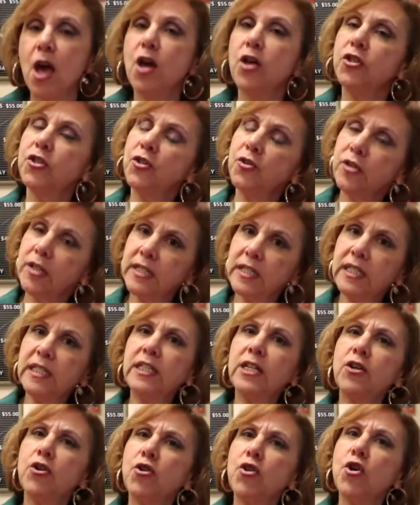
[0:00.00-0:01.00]
So
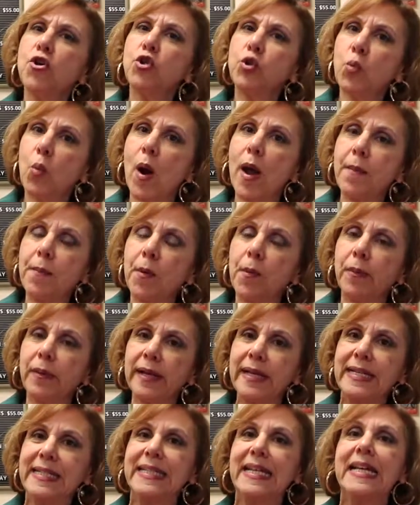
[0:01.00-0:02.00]
consider those wiper
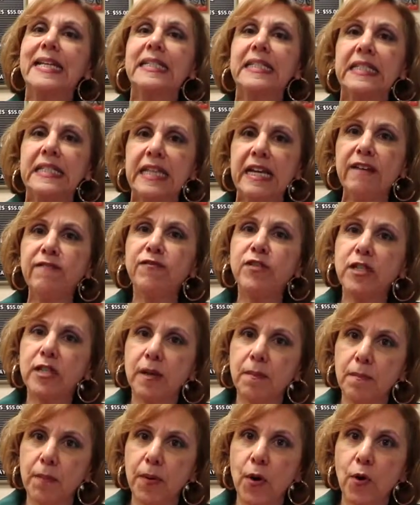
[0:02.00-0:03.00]
blades a safety
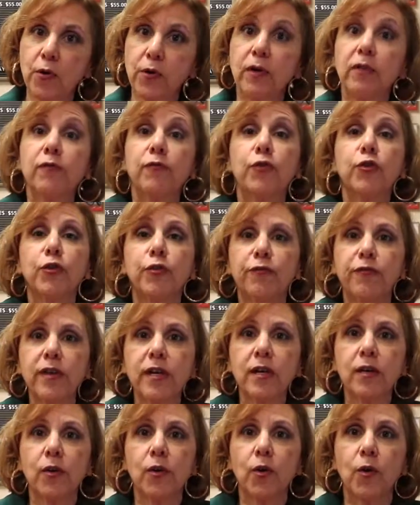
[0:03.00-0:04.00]
component for your
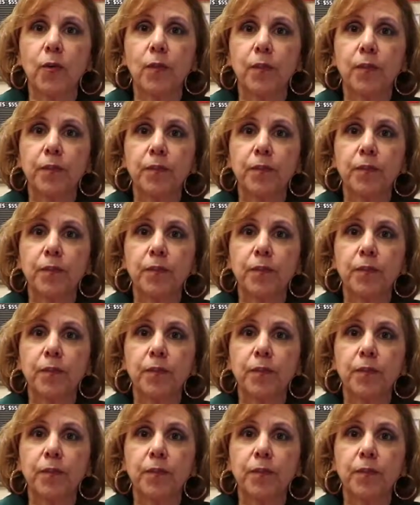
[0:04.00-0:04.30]
vehicle.